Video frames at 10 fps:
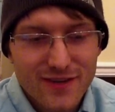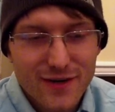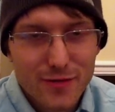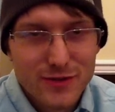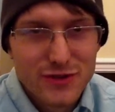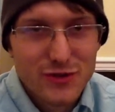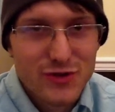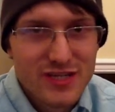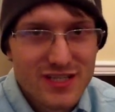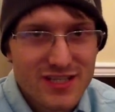Herman
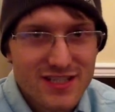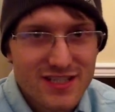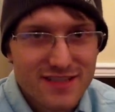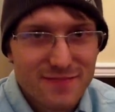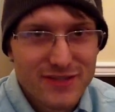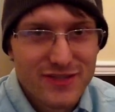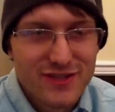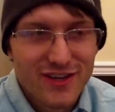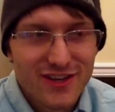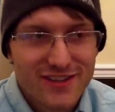Tudinus, Mr.
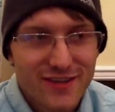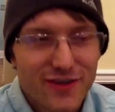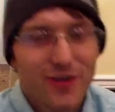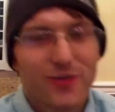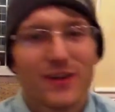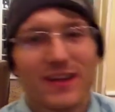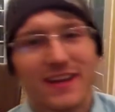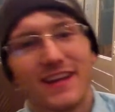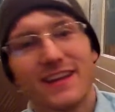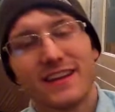John Latoto,
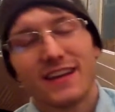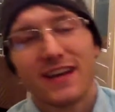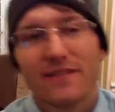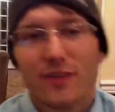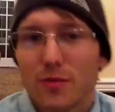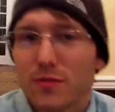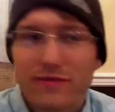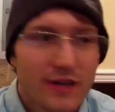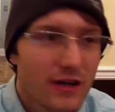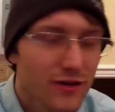and Philip
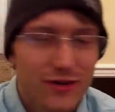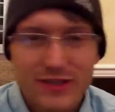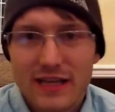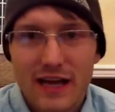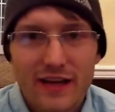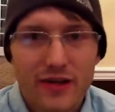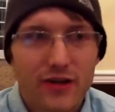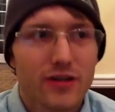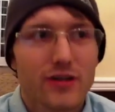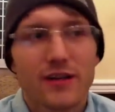Ravel, Chris
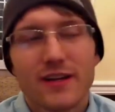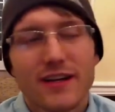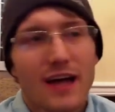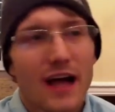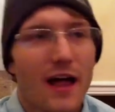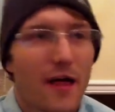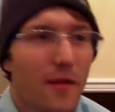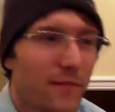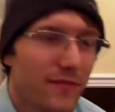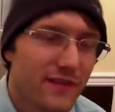Heiniger.
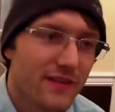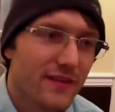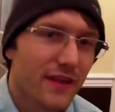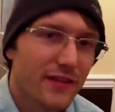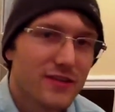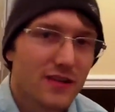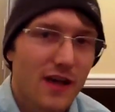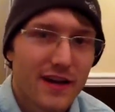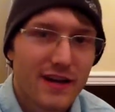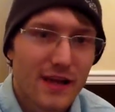There's a
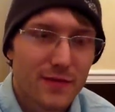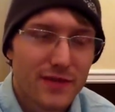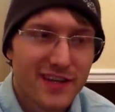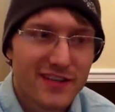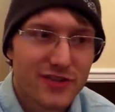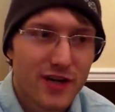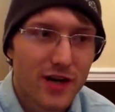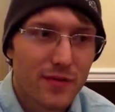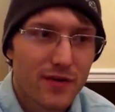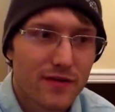lot of names I could
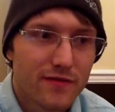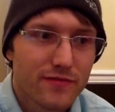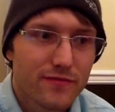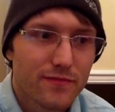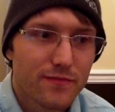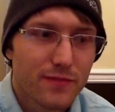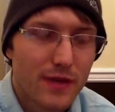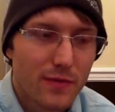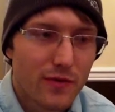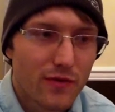drop of
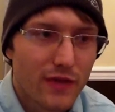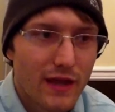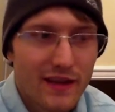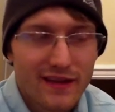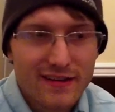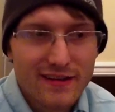people that